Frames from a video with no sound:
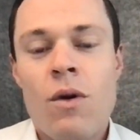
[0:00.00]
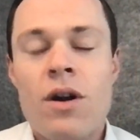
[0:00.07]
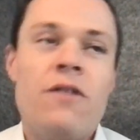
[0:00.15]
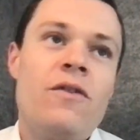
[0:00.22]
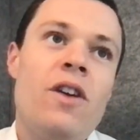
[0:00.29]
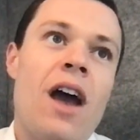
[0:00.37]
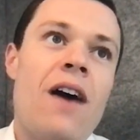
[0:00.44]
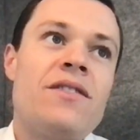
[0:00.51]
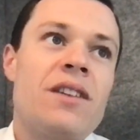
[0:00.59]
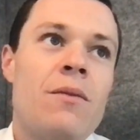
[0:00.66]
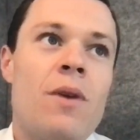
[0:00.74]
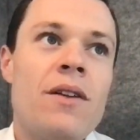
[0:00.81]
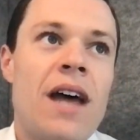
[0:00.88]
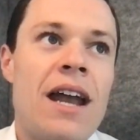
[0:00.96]
Whereas if you have
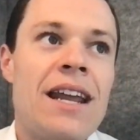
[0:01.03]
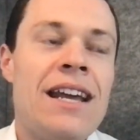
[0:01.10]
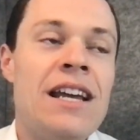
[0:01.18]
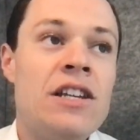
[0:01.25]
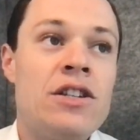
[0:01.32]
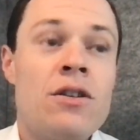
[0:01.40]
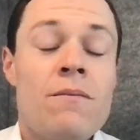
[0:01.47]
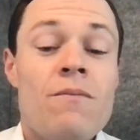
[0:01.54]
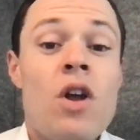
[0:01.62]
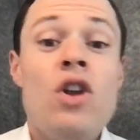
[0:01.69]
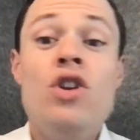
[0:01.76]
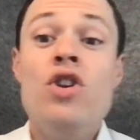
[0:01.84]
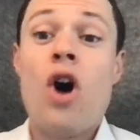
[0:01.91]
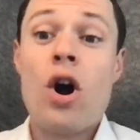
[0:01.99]
someone that is
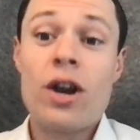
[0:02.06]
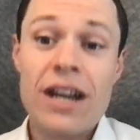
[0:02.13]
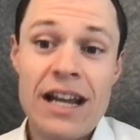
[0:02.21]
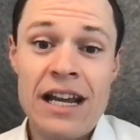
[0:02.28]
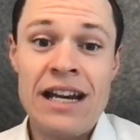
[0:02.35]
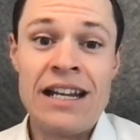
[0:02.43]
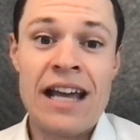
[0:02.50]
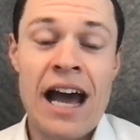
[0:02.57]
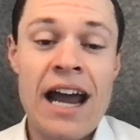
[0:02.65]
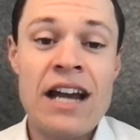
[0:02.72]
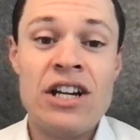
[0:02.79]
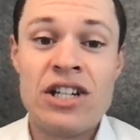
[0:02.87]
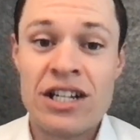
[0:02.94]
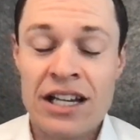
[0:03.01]
not
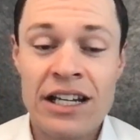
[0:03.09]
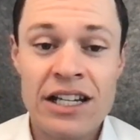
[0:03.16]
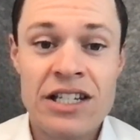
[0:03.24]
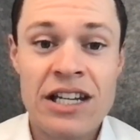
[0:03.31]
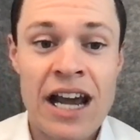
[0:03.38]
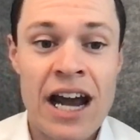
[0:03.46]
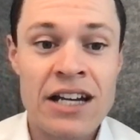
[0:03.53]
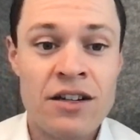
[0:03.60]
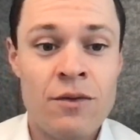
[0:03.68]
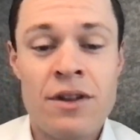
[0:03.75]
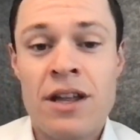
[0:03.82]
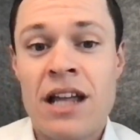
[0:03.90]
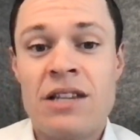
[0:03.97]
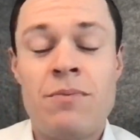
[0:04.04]
engaged as a listing agent,
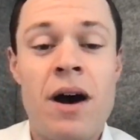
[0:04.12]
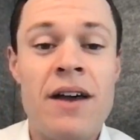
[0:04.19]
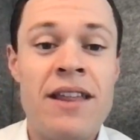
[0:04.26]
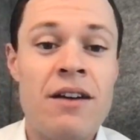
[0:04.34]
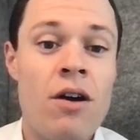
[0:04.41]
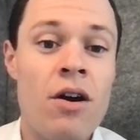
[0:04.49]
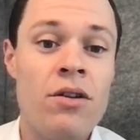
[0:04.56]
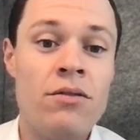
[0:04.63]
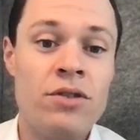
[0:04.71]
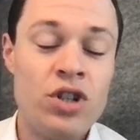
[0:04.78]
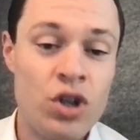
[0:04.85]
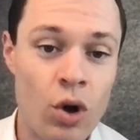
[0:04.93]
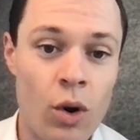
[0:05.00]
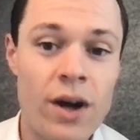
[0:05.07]
whether that's by their own
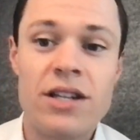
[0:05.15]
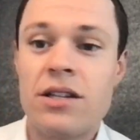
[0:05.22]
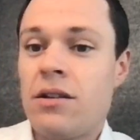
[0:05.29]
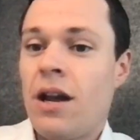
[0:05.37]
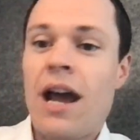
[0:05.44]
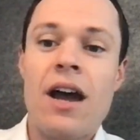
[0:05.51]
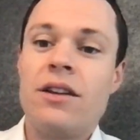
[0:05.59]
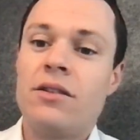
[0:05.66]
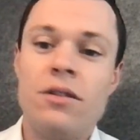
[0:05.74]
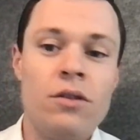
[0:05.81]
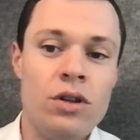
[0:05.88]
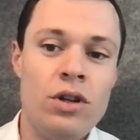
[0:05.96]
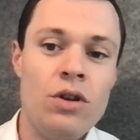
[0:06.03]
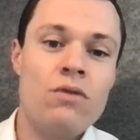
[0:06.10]
choice, hey,
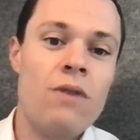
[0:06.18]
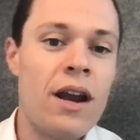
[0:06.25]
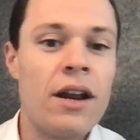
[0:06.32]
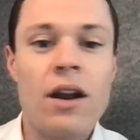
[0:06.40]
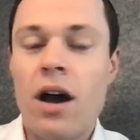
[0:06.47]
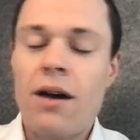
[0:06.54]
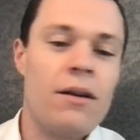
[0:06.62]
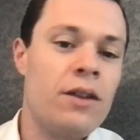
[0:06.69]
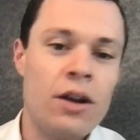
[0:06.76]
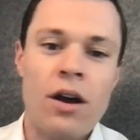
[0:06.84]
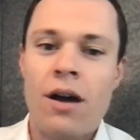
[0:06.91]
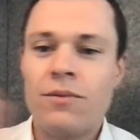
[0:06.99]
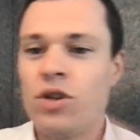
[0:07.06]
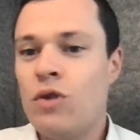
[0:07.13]
look, you run it,
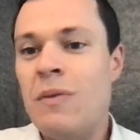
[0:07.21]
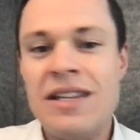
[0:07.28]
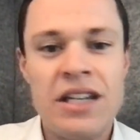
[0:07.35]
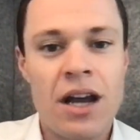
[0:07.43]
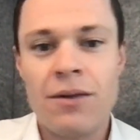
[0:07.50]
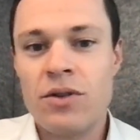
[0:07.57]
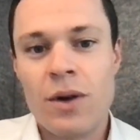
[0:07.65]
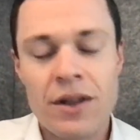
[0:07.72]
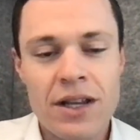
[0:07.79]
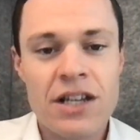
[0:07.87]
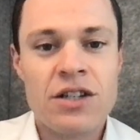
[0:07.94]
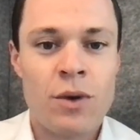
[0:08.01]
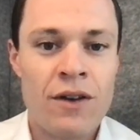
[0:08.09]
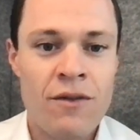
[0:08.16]
I'm too busy, I'm doing
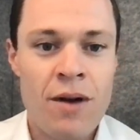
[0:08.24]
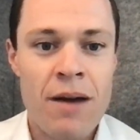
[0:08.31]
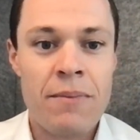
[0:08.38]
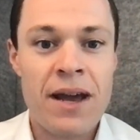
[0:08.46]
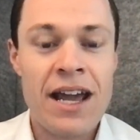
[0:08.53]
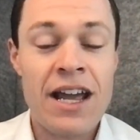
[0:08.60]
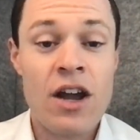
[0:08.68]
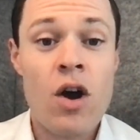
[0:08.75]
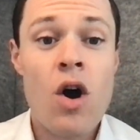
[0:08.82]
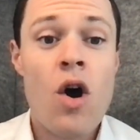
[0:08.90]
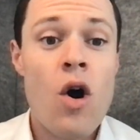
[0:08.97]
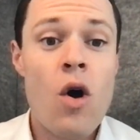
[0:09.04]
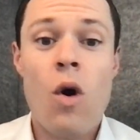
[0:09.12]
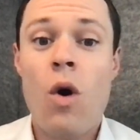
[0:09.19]
this, or whatever it might be,
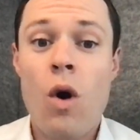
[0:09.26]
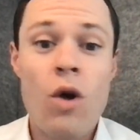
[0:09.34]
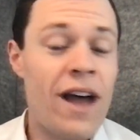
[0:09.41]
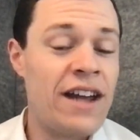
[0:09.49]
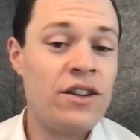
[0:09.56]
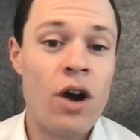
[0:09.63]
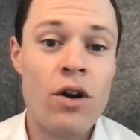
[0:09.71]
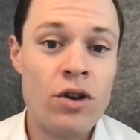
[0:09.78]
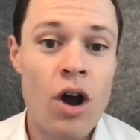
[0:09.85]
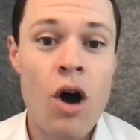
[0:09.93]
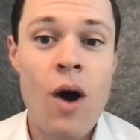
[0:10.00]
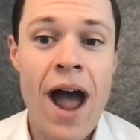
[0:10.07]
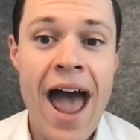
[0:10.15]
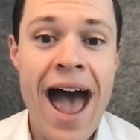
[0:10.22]
or they don't
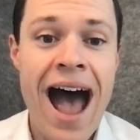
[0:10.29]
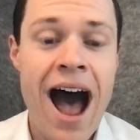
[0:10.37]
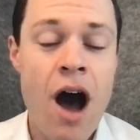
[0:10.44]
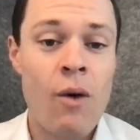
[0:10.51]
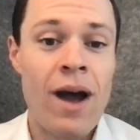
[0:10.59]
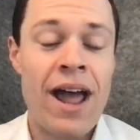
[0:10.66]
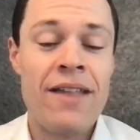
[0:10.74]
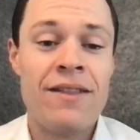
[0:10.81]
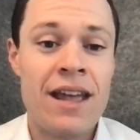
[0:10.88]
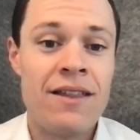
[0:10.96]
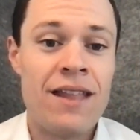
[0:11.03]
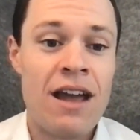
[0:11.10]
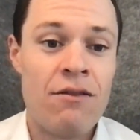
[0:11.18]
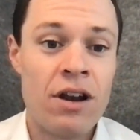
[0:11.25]
know how, and
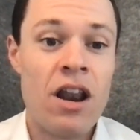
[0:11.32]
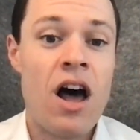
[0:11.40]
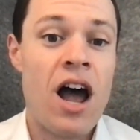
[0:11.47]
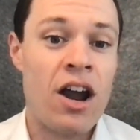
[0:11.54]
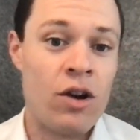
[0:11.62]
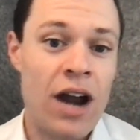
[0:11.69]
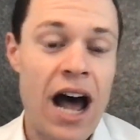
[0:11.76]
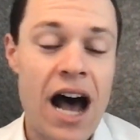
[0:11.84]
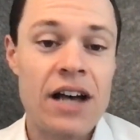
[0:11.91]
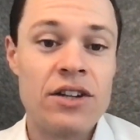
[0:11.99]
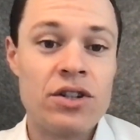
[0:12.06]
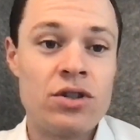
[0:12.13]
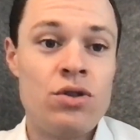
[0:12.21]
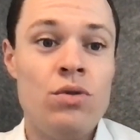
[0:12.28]
then they're relying on
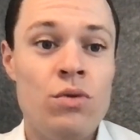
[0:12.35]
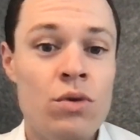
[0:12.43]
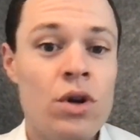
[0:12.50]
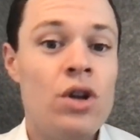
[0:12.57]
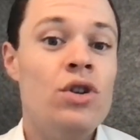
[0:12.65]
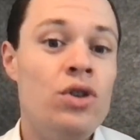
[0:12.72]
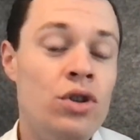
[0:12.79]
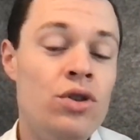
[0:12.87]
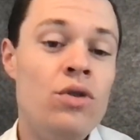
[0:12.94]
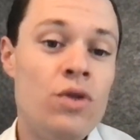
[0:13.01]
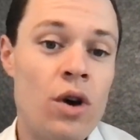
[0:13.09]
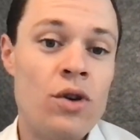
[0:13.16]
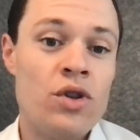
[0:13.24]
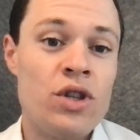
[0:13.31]
us to
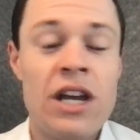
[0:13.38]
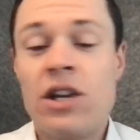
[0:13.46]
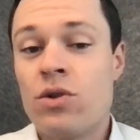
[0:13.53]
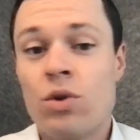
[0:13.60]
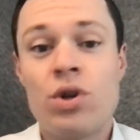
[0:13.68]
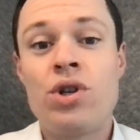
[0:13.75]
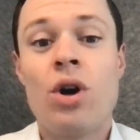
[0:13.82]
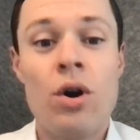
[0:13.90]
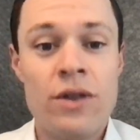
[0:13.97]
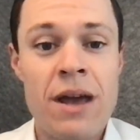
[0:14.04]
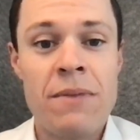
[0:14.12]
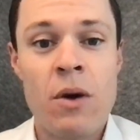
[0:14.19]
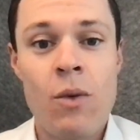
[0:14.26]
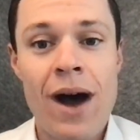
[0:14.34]
do those things or show
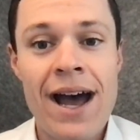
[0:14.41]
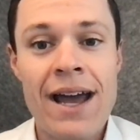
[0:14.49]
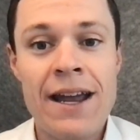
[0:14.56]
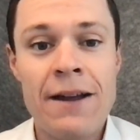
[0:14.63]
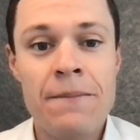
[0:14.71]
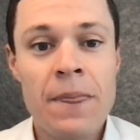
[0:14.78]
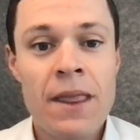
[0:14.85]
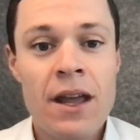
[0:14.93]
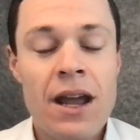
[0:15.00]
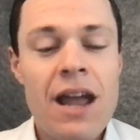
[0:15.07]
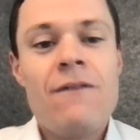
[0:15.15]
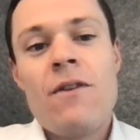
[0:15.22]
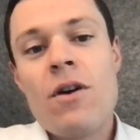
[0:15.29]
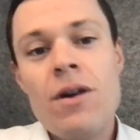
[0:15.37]
them the way,
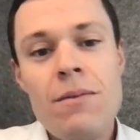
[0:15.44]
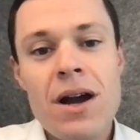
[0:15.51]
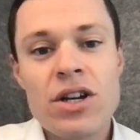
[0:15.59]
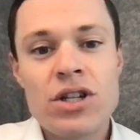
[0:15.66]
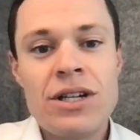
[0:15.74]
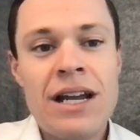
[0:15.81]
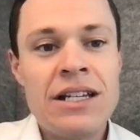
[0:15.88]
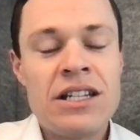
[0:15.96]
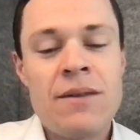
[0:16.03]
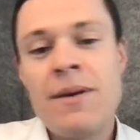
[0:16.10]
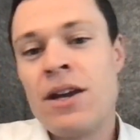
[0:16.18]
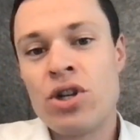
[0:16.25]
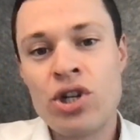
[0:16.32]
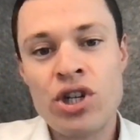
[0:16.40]
it very much needs to
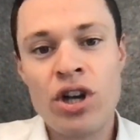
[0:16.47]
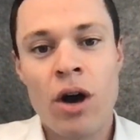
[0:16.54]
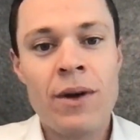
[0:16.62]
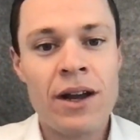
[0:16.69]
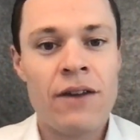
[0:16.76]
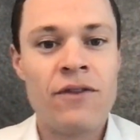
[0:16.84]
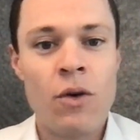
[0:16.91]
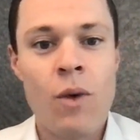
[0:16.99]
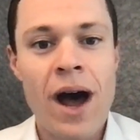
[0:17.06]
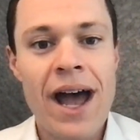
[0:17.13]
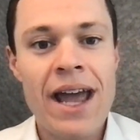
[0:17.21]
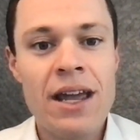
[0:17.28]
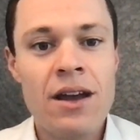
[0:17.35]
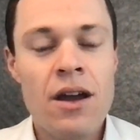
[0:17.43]
be a showing of the
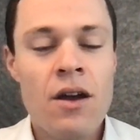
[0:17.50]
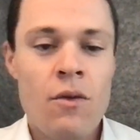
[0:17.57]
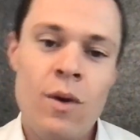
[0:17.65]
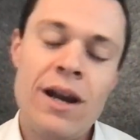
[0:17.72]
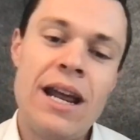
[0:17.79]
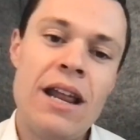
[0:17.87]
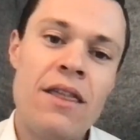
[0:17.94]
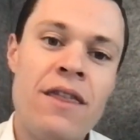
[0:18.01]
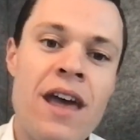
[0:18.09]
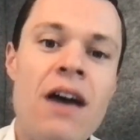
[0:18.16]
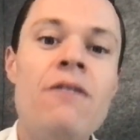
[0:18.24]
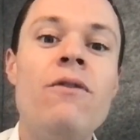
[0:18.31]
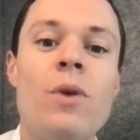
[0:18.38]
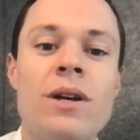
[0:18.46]
way. We need
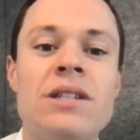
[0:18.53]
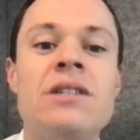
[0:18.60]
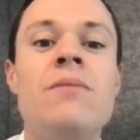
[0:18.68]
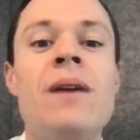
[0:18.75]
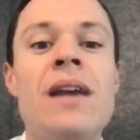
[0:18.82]
their voice